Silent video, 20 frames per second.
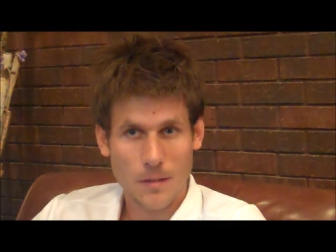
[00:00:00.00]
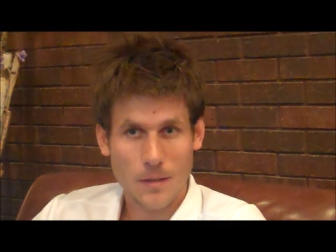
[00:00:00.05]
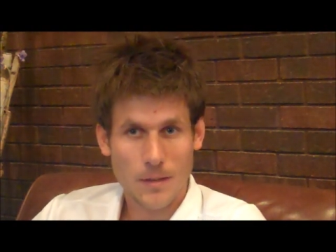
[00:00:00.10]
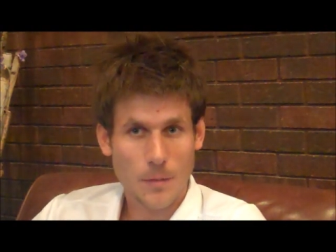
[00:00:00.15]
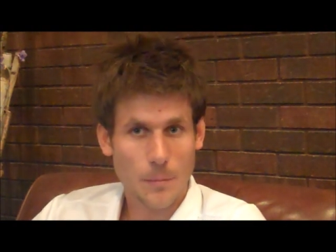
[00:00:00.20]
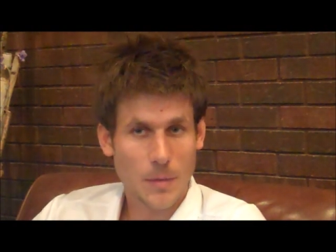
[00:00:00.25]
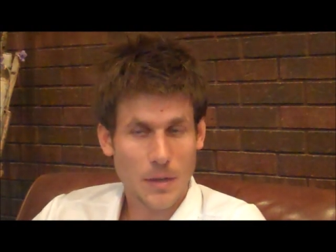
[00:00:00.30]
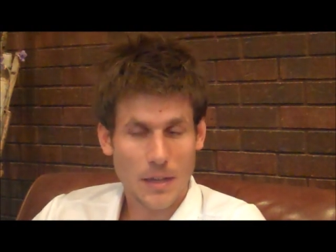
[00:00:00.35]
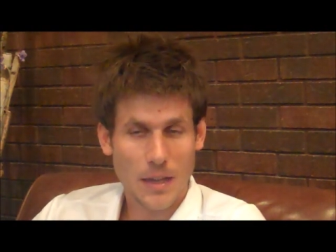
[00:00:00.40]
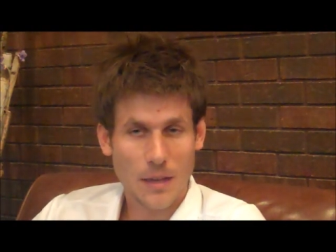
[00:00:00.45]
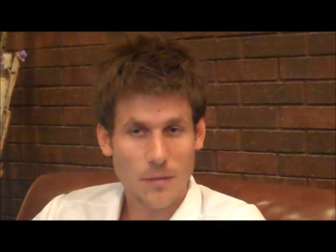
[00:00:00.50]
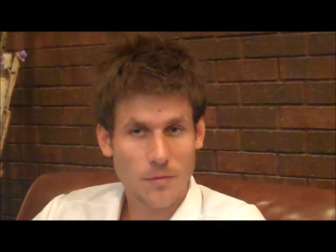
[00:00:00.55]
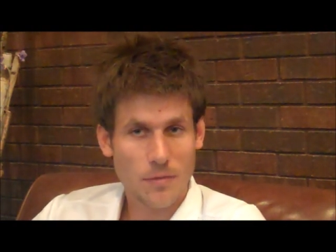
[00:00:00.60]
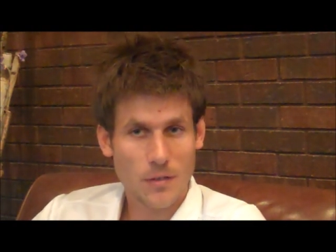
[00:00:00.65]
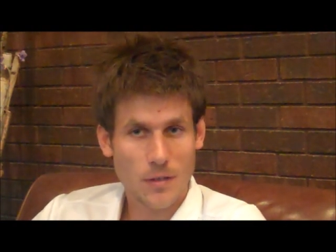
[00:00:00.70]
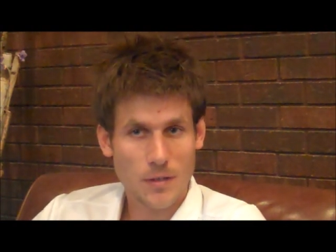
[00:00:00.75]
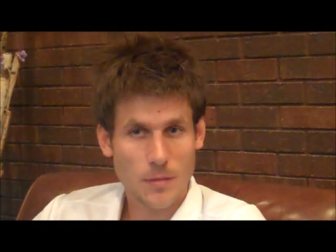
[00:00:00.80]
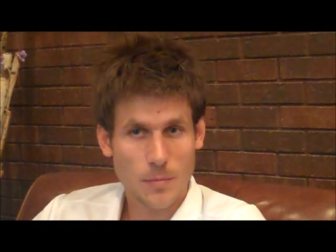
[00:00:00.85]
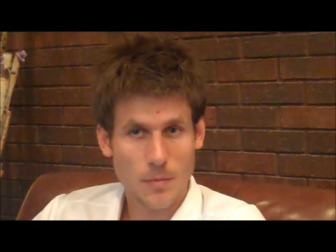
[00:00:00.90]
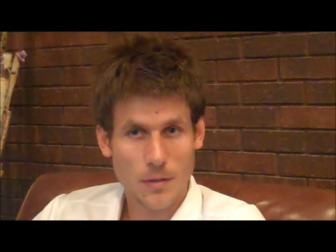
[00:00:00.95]
it's a big game
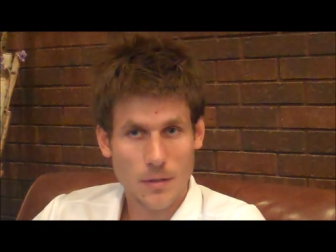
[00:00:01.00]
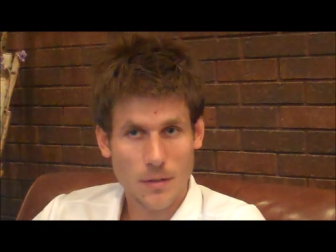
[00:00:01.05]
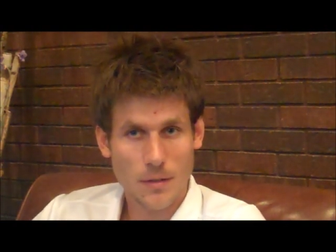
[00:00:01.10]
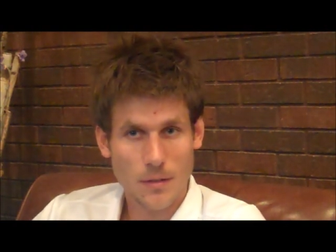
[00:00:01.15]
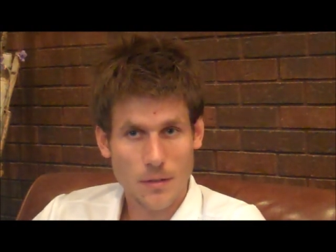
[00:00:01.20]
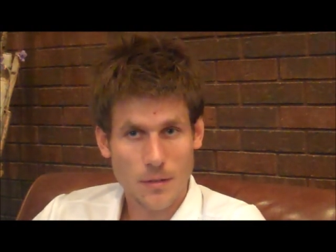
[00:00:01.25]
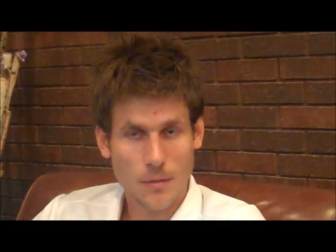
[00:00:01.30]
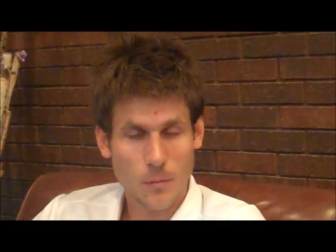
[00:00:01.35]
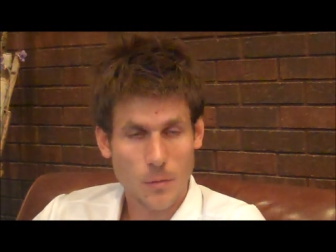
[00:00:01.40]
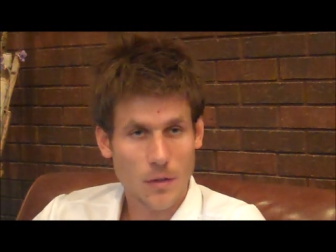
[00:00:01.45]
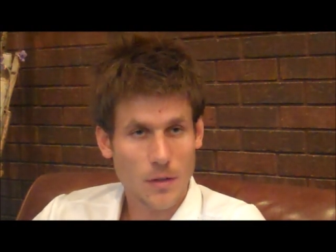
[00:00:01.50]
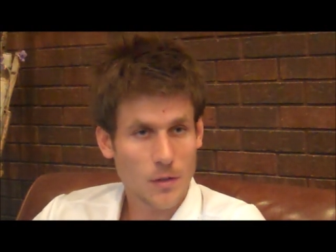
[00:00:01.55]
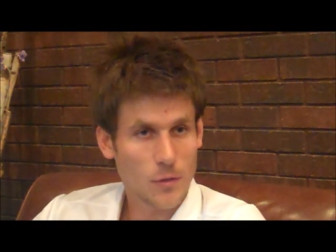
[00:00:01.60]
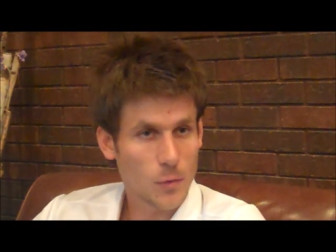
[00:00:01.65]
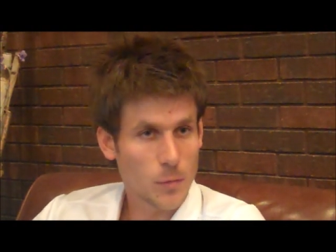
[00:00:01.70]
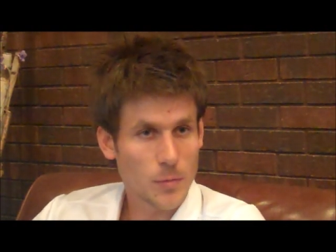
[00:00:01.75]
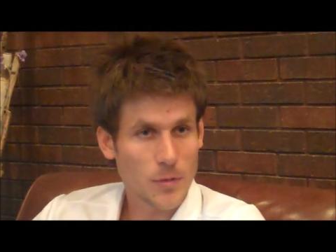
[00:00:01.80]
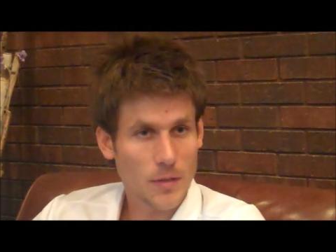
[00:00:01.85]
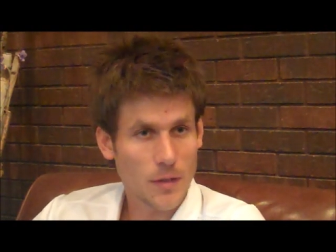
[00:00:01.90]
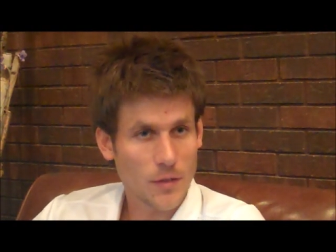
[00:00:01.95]
for us, but uh, we're in a
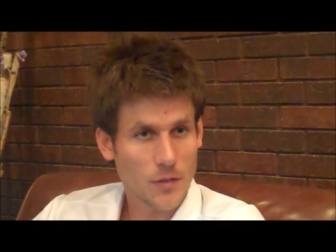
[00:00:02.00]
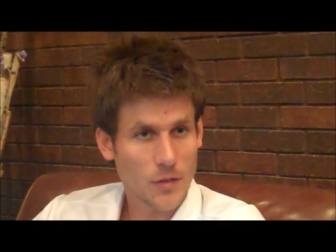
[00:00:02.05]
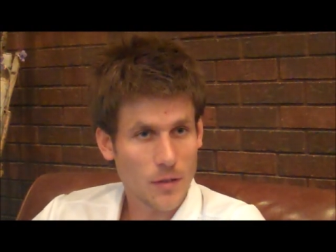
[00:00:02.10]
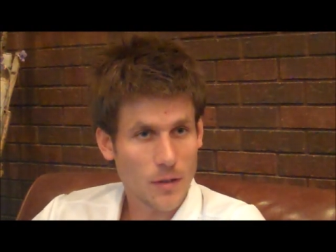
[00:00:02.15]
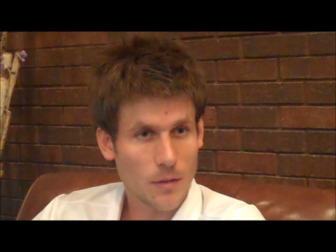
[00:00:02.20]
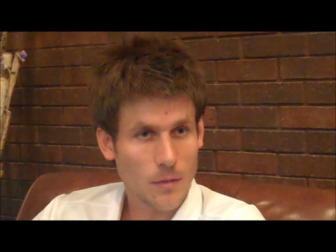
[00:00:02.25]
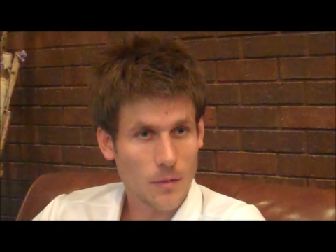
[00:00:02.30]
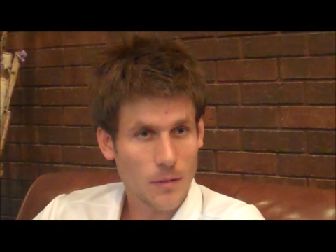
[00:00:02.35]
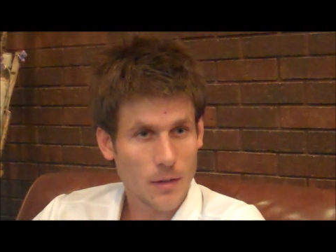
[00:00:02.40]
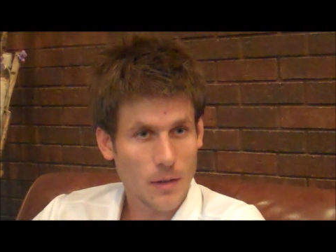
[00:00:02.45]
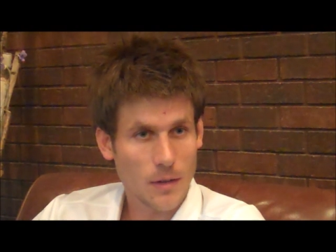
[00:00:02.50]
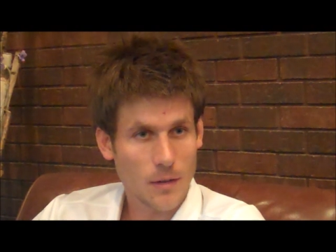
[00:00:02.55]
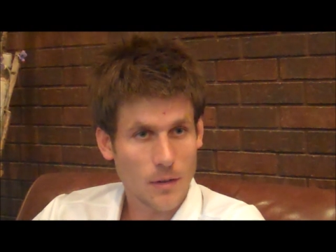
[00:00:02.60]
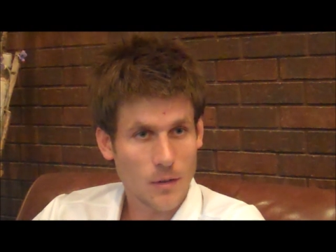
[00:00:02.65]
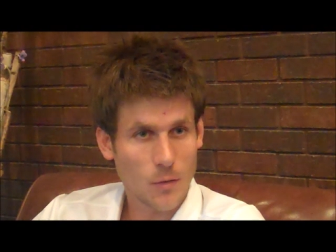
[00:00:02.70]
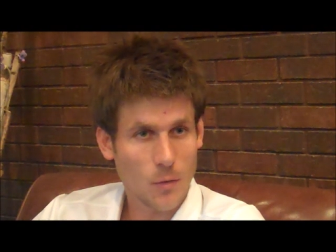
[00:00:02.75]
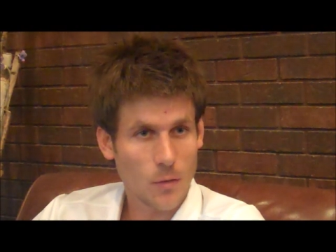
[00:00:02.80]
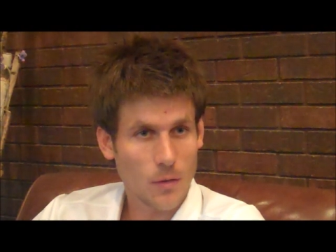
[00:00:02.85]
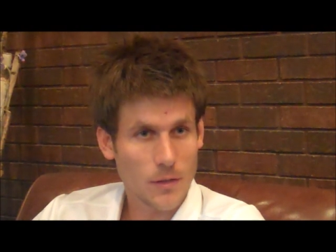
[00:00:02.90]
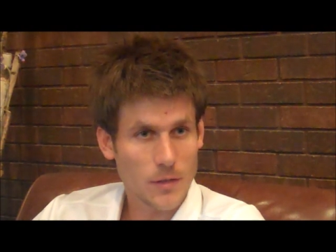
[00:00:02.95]
group stage now, and our
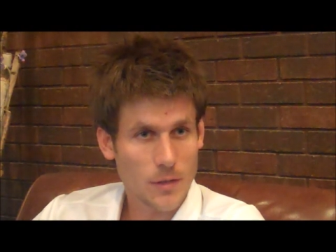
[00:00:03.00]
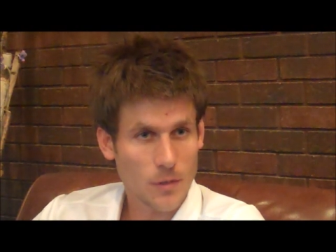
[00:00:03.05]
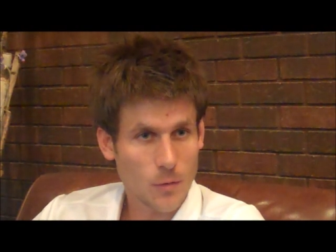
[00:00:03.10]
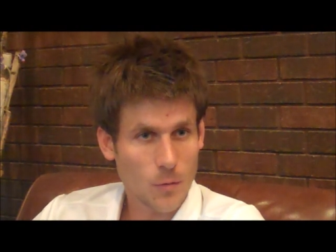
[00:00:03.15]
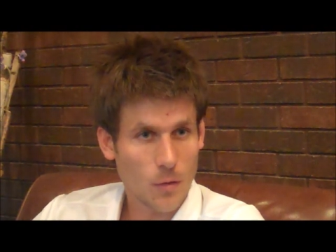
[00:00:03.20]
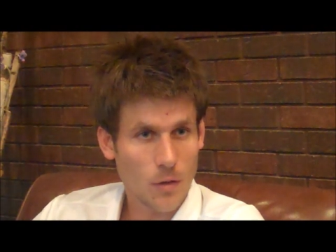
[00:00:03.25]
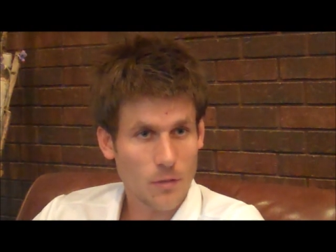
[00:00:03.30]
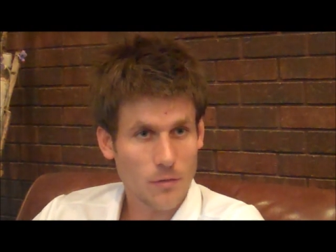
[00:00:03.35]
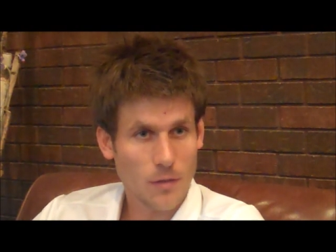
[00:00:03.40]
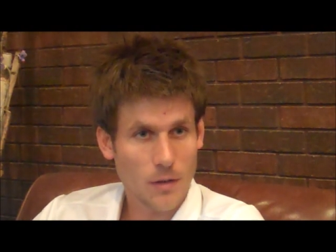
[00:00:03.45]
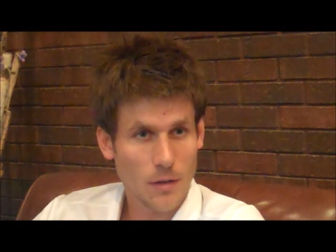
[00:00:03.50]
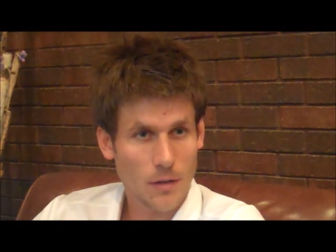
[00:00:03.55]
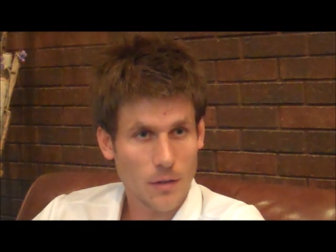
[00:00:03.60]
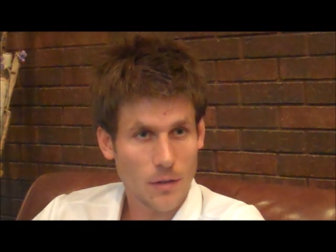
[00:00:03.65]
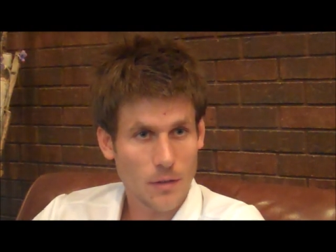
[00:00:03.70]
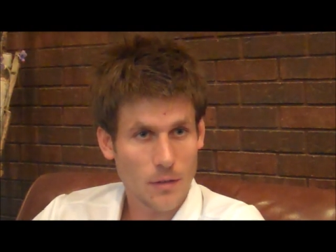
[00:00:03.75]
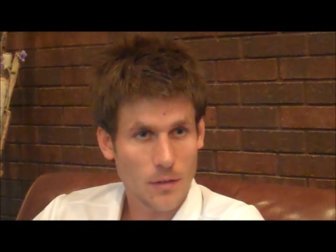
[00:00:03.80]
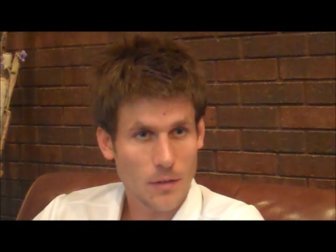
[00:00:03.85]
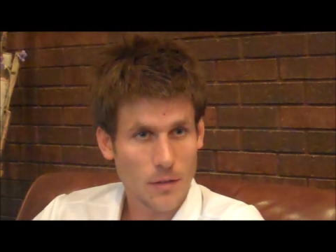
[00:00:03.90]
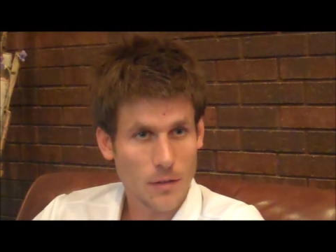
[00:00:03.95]
goal is to qualify
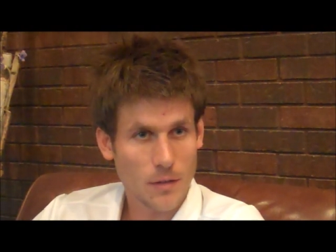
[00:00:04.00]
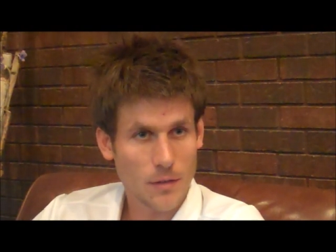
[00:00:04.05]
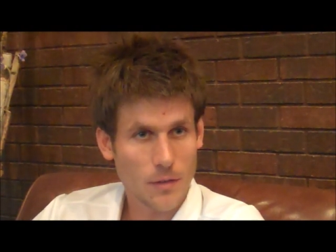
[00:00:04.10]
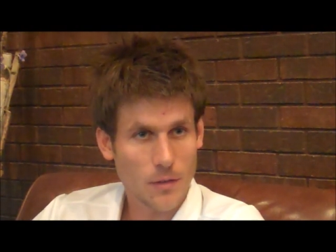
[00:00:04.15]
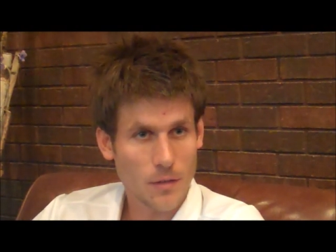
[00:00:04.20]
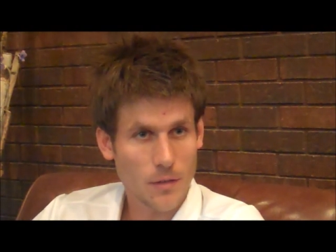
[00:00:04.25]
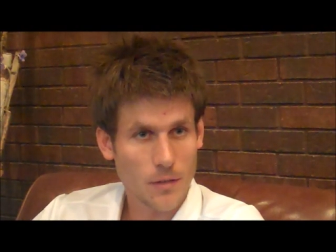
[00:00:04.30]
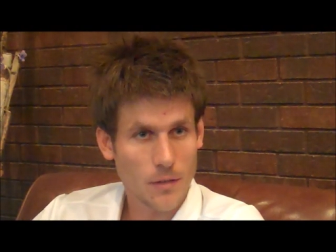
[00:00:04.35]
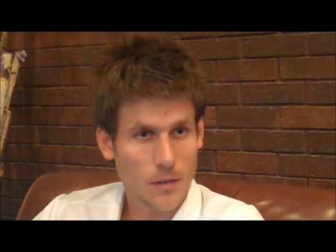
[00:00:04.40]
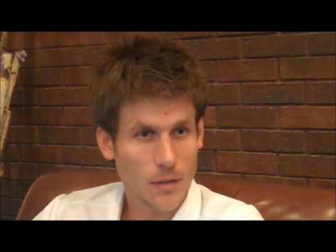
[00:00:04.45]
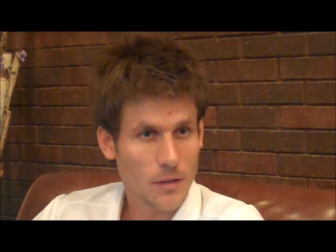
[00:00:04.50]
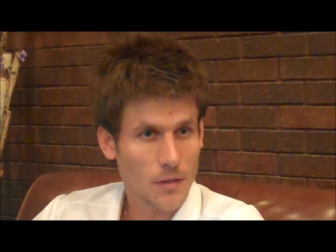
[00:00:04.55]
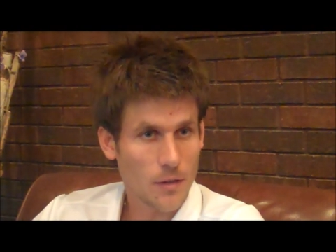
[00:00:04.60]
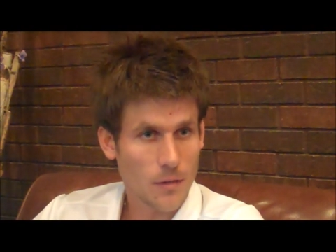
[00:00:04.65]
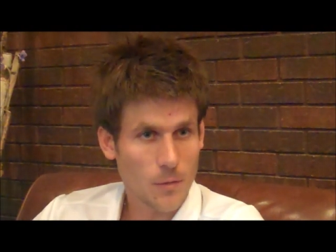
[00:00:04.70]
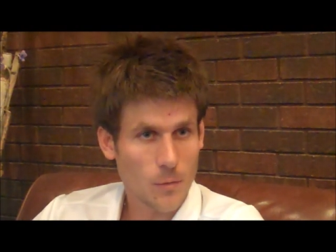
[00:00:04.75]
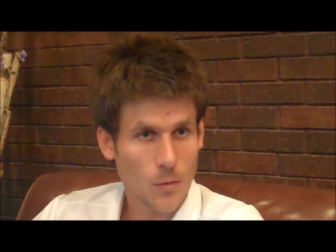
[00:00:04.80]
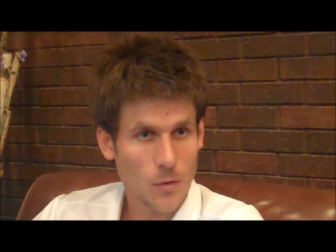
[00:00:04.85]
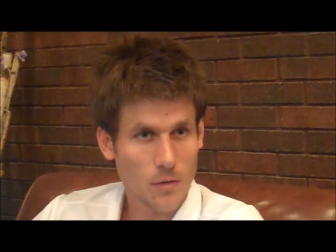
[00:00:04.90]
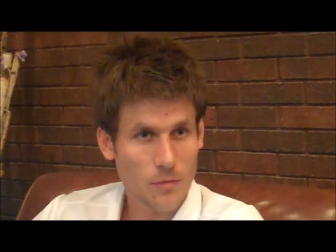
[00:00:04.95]
into into
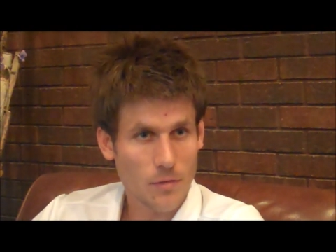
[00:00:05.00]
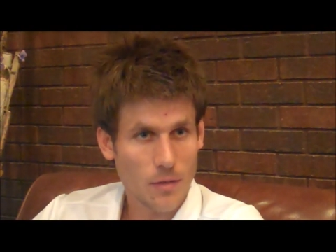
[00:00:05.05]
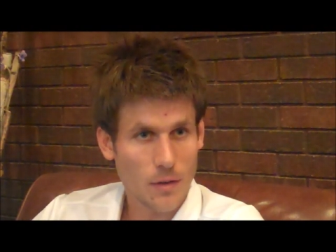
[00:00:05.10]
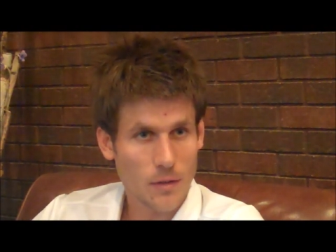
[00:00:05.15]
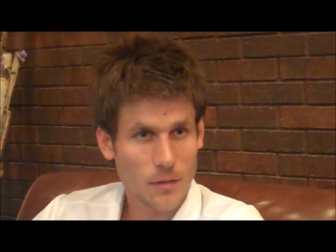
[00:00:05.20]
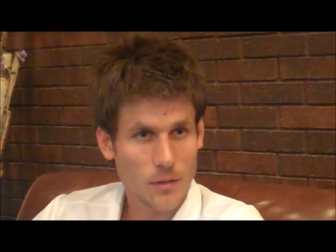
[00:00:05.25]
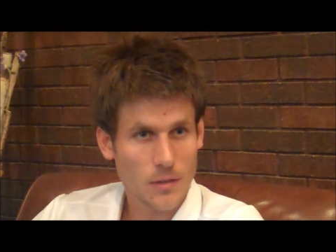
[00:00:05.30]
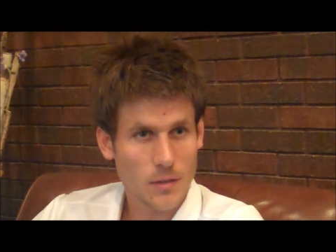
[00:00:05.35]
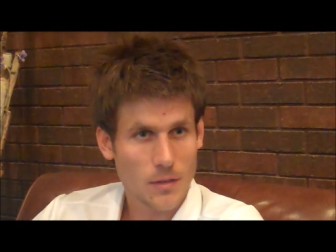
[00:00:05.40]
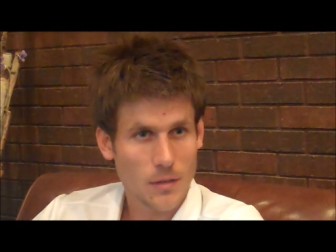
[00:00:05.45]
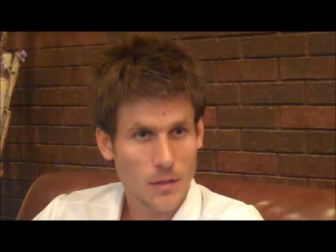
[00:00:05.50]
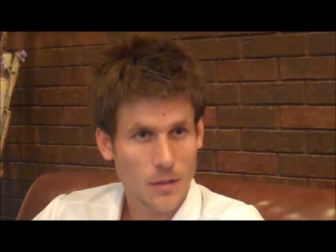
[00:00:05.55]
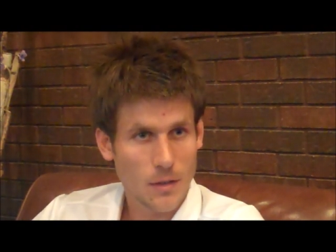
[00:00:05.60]
the quarterfinals.